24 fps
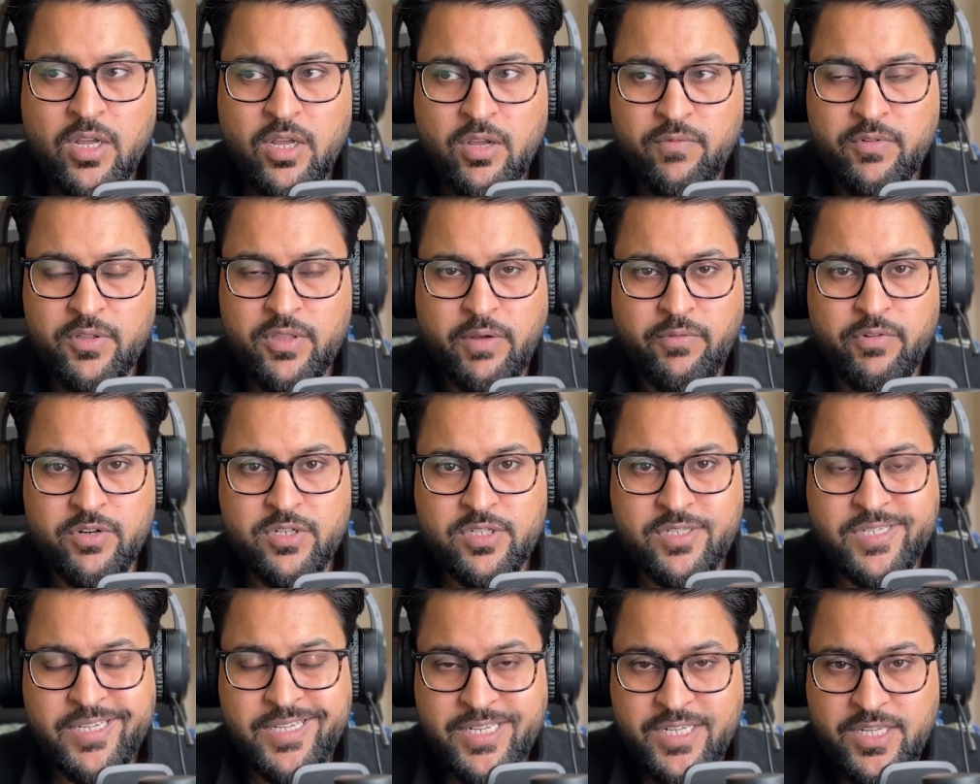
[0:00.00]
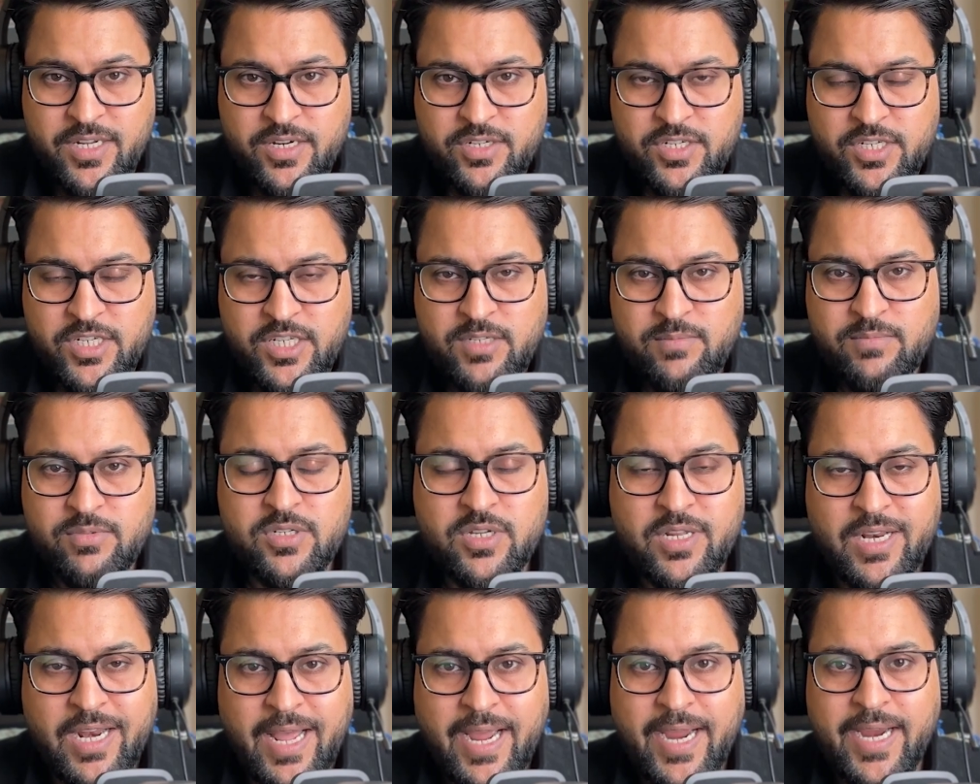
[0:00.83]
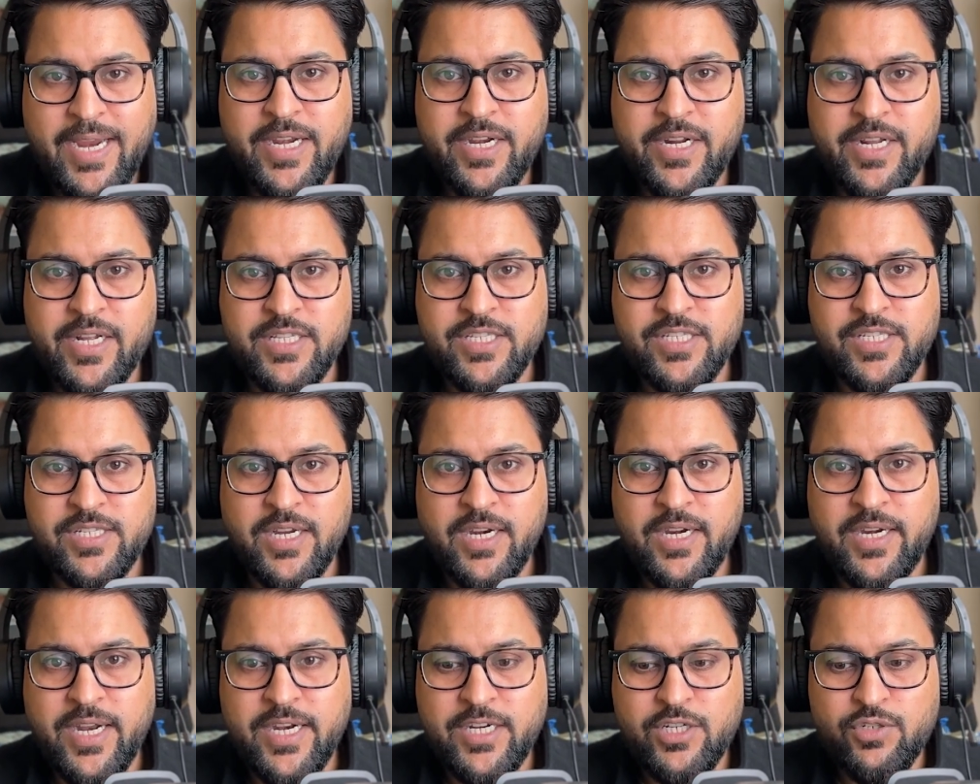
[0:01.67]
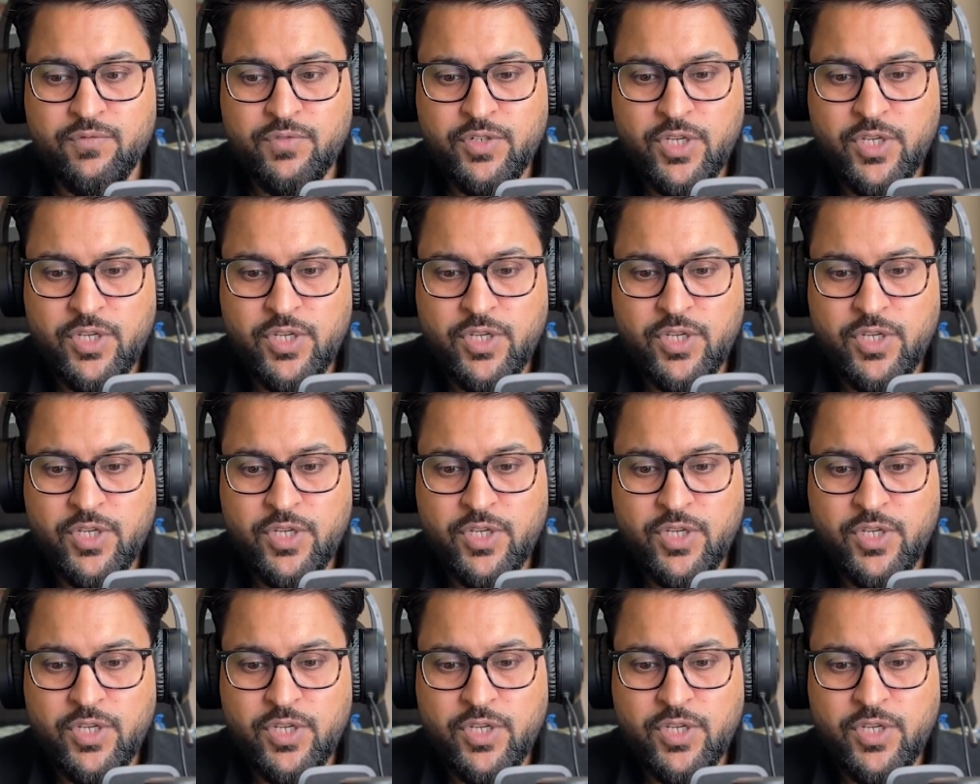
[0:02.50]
with our senior teams, client, consultants.